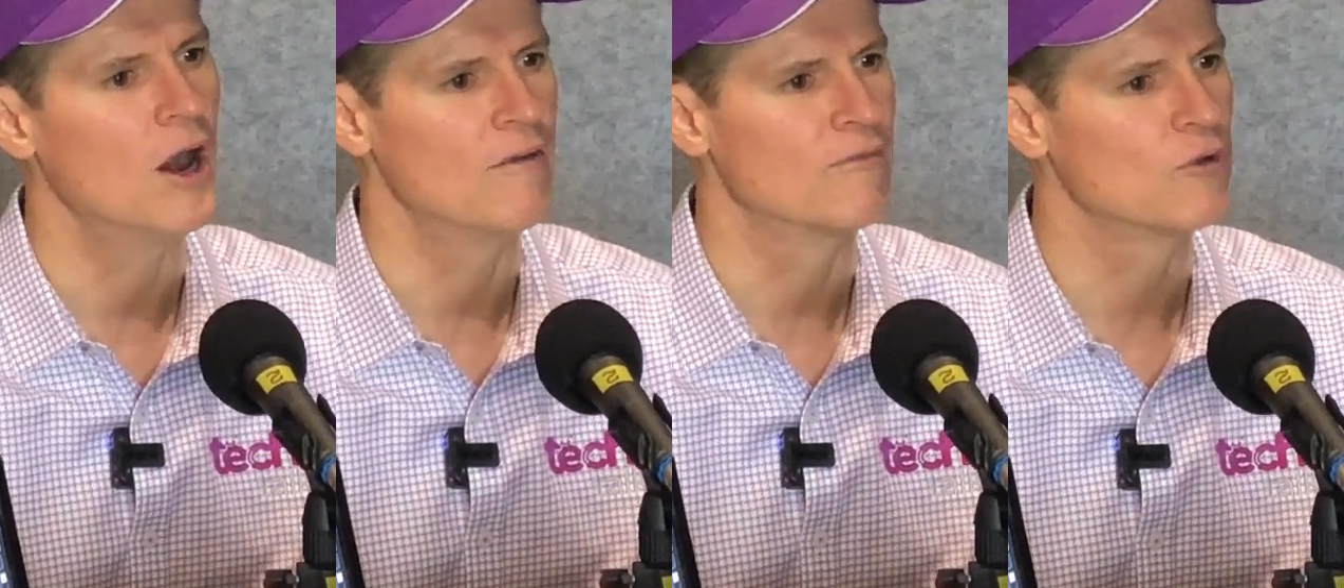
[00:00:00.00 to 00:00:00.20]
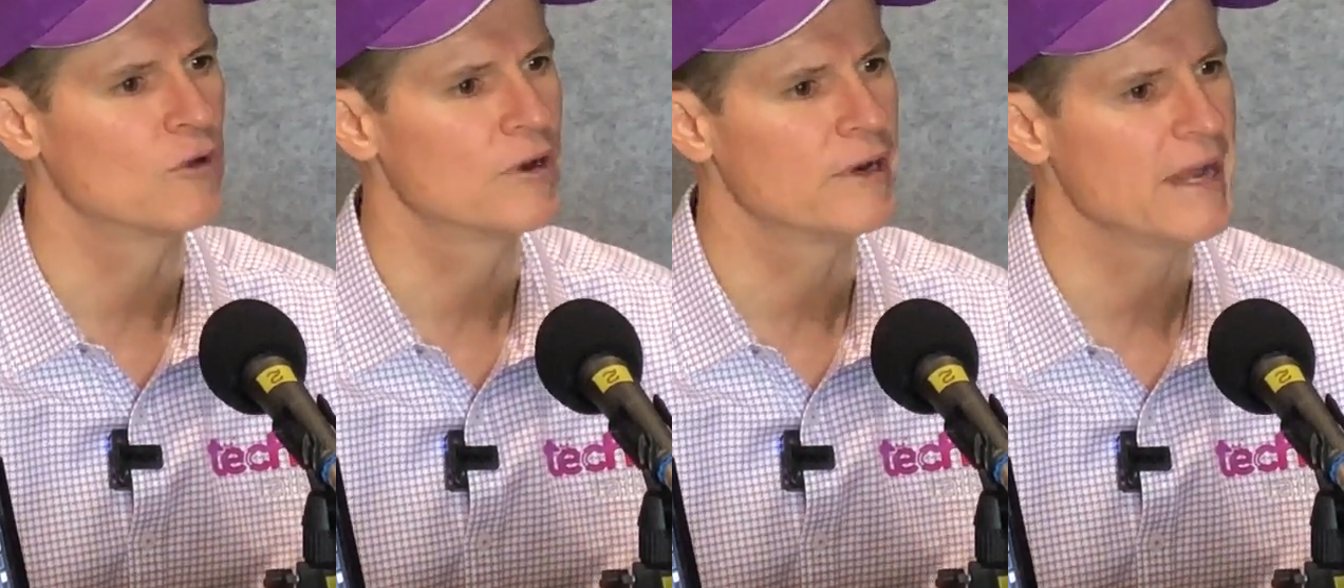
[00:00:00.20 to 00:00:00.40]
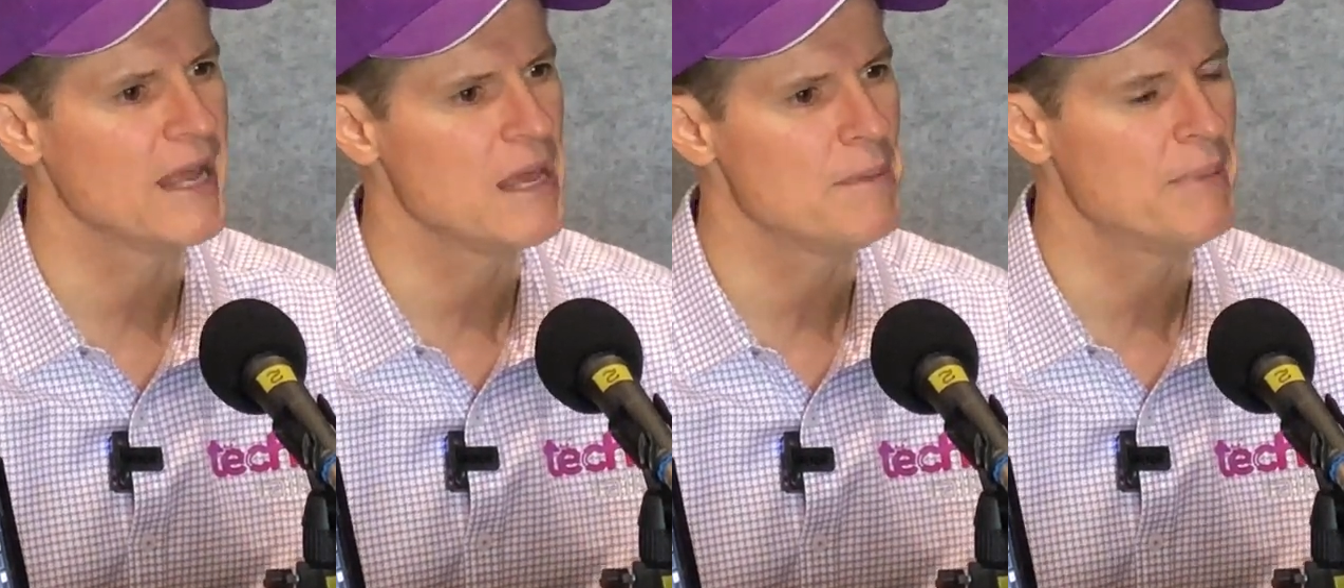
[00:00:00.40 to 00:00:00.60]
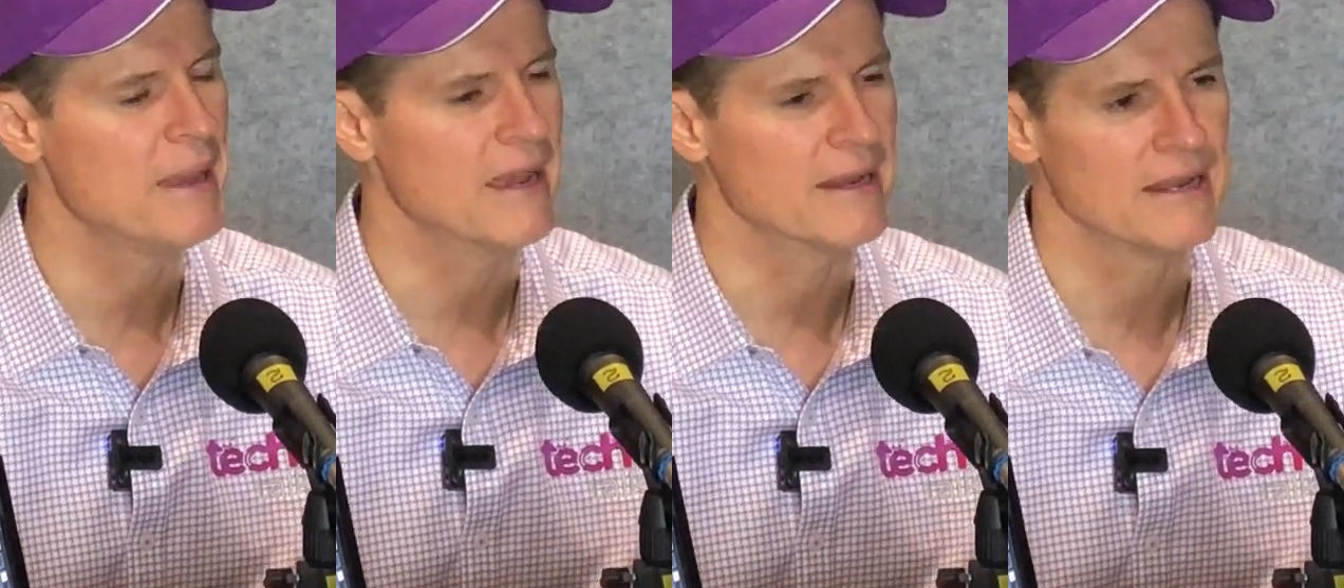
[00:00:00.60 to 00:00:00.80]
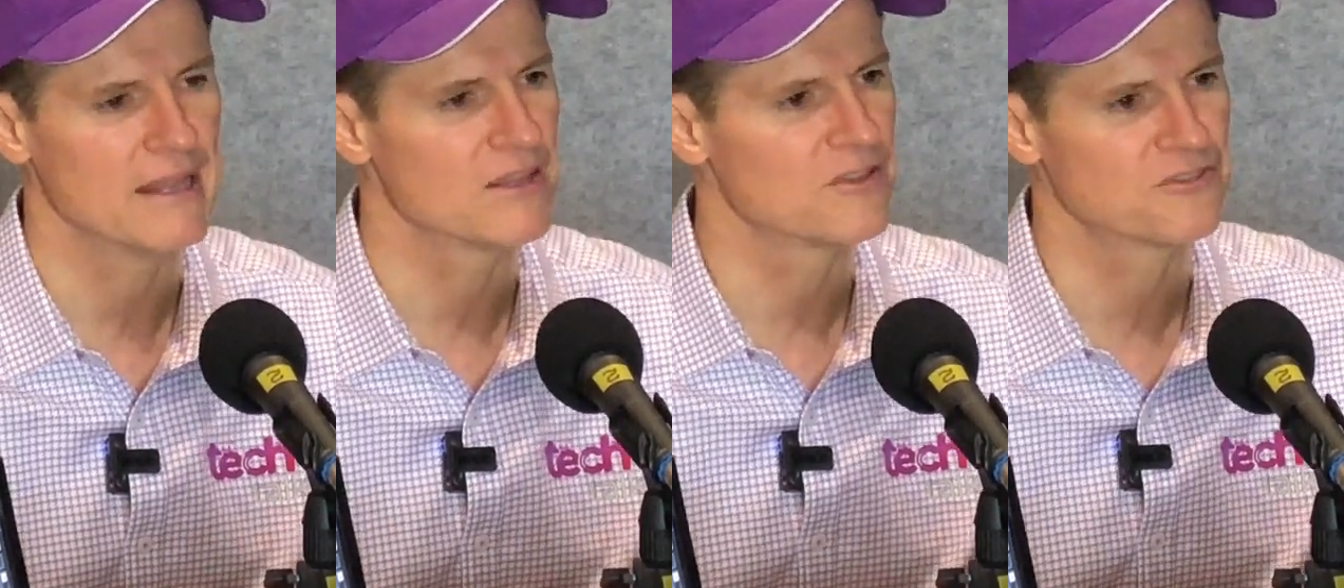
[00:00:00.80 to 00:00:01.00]
I've got an
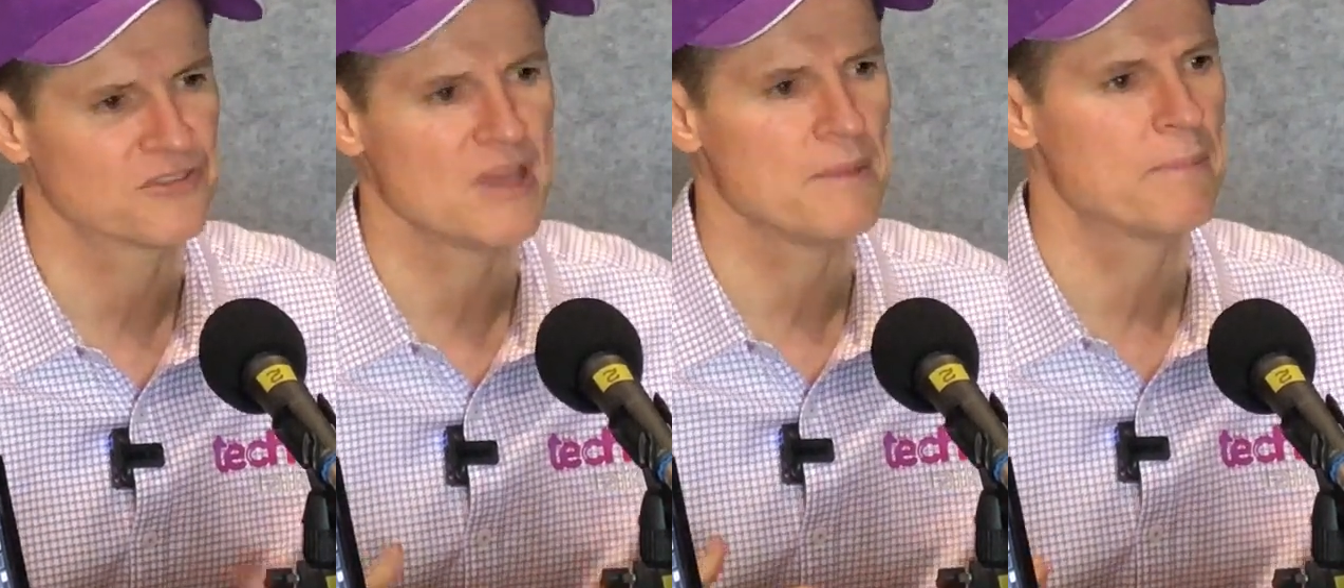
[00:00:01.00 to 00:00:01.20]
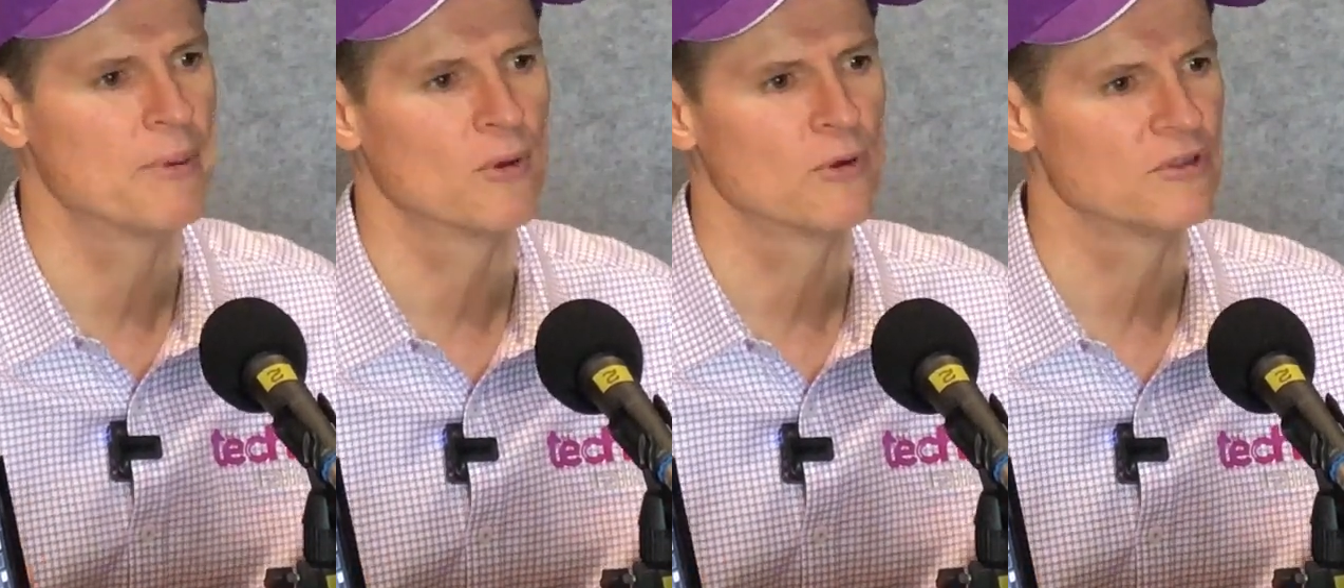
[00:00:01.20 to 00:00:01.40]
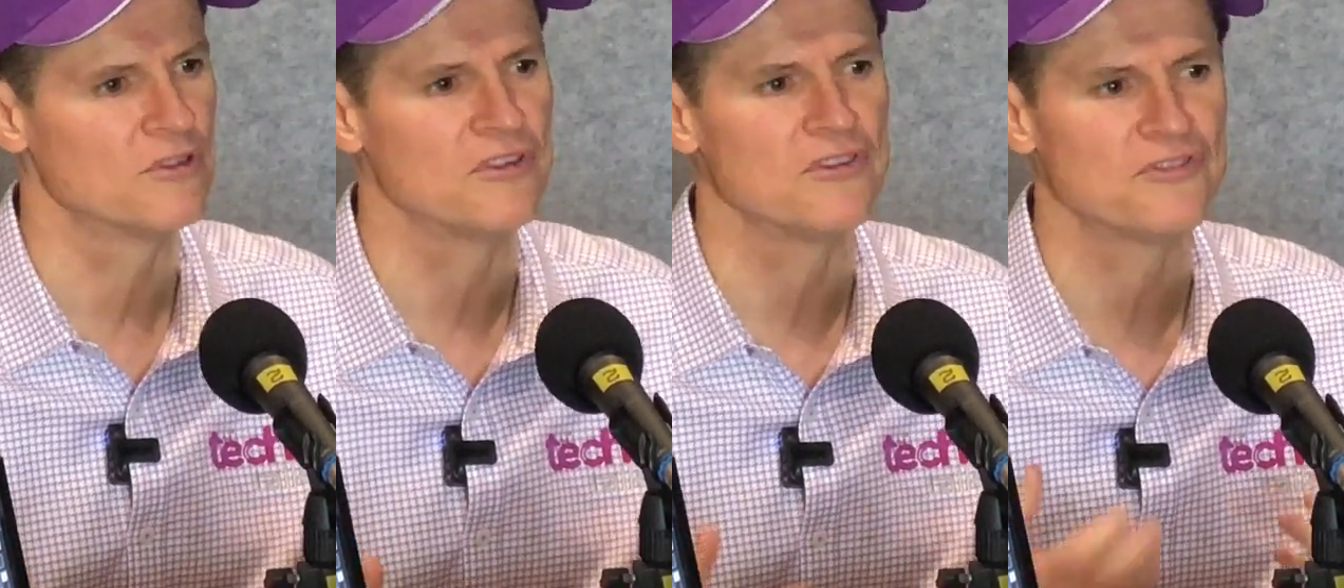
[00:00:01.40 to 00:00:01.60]
airbag. Now, the seatbelt is the